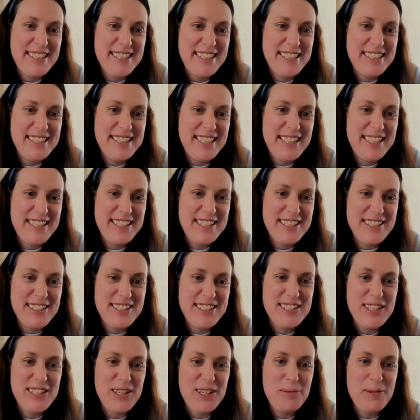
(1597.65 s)
I think
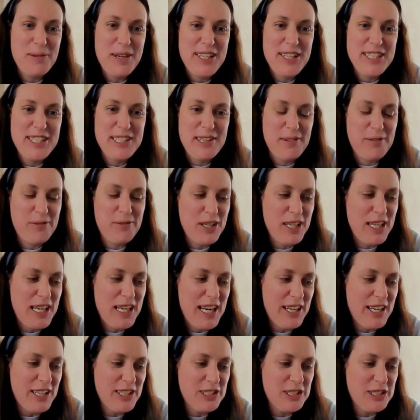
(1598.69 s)
there's so many different
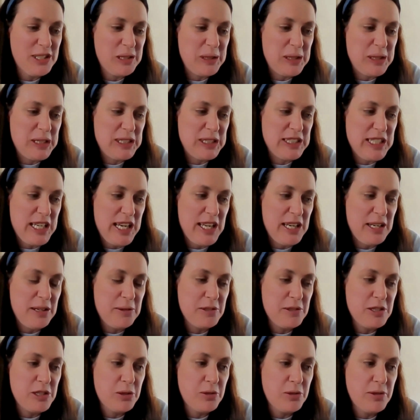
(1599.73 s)
layers to it, and it
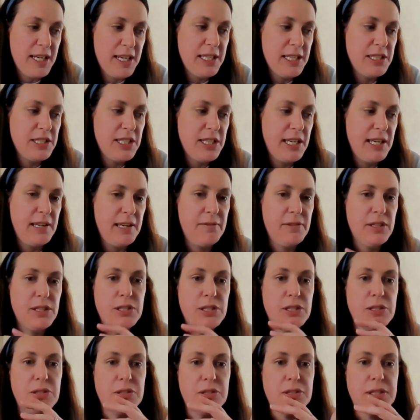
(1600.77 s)
was great even
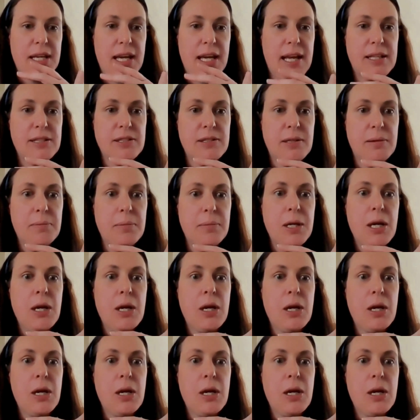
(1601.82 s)
to just get some